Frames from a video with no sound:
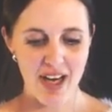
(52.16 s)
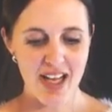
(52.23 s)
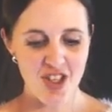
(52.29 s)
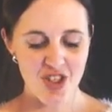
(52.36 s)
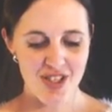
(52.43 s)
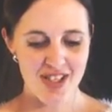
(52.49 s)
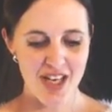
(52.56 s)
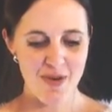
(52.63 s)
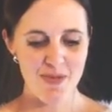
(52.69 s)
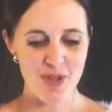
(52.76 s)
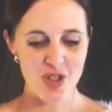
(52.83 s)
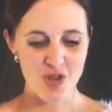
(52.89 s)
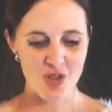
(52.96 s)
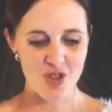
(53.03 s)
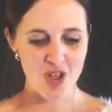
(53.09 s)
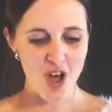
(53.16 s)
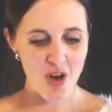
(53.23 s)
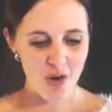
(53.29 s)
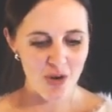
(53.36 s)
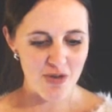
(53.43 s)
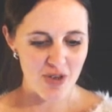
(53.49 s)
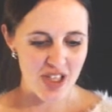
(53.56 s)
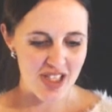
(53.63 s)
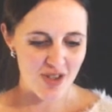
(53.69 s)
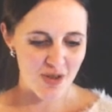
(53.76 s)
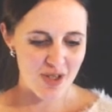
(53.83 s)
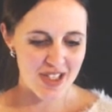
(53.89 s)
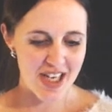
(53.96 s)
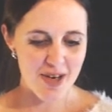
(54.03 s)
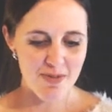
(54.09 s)
financial statements, your start off is your
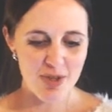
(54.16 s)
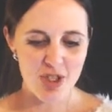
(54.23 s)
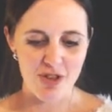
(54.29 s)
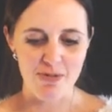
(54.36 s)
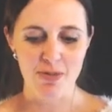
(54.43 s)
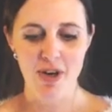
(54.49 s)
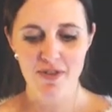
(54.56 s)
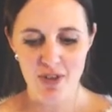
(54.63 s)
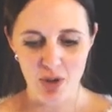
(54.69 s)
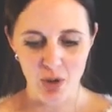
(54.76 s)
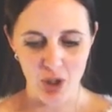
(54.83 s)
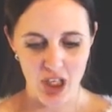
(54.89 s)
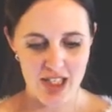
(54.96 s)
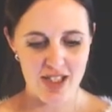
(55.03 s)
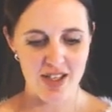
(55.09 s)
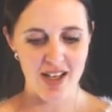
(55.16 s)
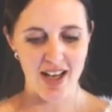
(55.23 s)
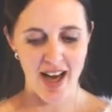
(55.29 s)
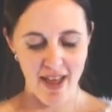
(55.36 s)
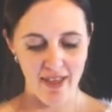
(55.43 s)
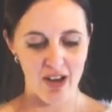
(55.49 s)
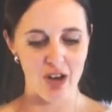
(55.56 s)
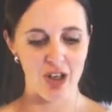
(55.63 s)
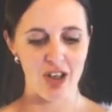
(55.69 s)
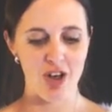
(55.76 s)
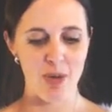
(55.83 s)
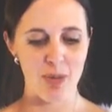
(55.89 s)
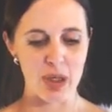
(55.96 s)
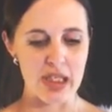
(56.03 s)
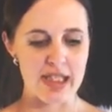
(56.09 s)
statement of profit or loss and
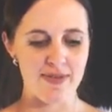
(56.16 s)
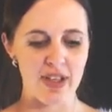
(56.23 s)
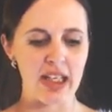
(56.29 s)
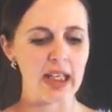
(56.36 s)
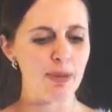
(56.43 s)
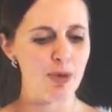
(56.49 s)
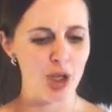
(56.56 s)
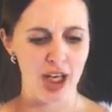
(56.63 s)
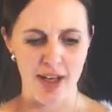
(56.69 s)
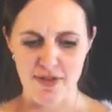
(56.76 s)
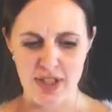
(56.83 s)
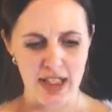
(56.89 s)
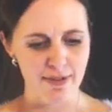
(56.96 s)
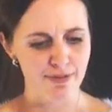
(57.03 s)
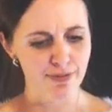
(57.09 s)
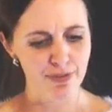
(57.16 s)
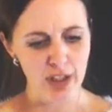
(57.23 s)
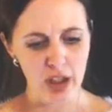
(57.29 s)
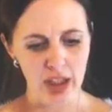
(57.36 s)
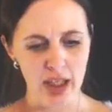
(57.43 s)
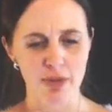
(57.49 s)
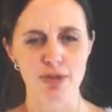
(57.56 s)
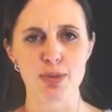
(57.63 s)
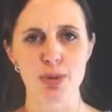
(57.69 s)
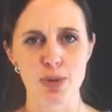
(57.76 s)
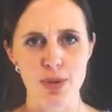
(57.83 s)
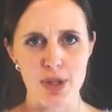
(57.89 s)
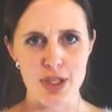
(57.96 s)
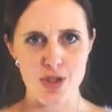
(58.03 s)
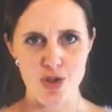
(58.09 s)
comprehensive income. You're going to have to get very comfortable
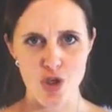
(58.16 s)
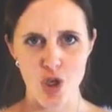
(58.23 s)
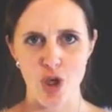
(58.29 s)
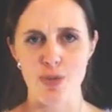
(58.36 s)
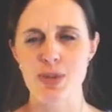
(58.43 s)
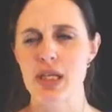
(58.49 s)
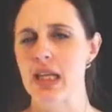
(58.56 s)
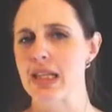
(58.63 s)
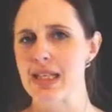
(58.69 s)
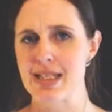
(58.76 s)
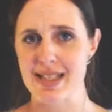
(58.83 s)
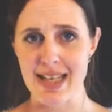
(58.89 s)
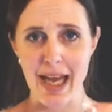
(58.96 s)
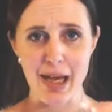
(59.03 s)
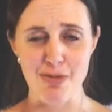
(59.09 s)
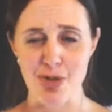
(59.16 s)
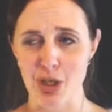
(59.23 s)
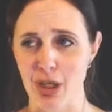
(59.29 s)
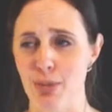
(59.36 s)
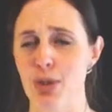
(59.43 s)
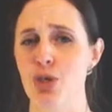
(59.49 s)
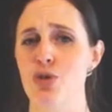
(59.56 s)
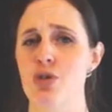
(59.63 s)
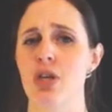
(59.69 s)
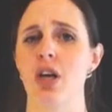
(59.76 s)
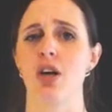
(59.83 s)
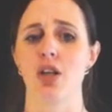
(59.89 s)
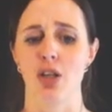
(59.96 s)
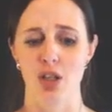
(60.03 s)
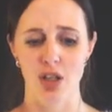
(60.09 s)
with these terms and these names you're going to be using
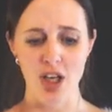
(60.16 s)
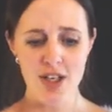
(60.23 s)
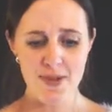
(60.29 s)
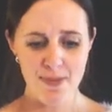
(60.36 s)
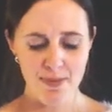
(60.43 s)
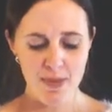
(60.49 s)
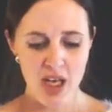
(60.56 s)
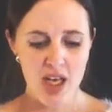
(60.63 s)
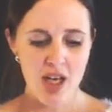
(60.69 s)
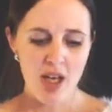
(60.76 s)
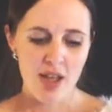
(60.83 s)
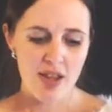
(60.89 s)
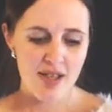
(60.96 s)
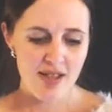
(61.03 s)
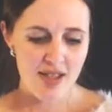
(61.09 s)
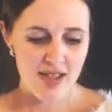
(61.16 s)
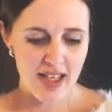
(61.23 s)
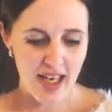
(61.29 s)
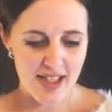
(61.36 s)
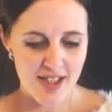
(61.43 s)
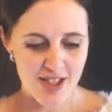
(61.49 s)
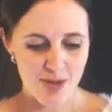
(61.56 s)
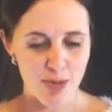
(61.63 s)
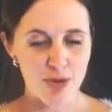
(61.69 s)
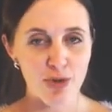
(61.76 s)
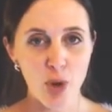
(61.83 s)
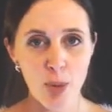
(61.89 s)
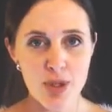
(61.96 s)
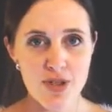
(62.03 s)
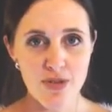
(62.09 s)
a lot. This discusses the
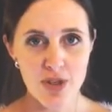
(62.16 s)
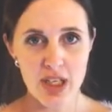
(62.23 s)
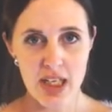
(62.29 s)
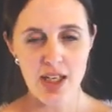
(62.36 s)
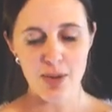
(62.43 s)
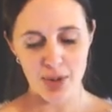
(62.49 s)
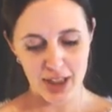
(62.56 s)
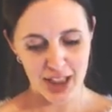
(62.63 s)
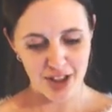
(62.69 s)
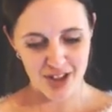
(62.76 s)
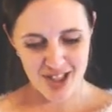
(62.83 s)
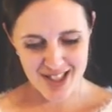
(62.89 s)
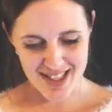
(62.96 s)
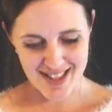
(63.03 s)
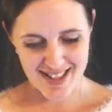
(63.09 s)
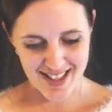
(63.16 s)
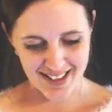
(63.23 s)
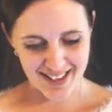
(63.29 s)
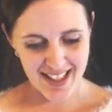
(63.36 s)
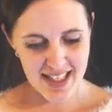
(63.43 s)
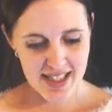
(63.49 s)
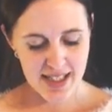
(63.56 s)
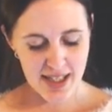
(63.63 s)
performance for the year. We'll get into detail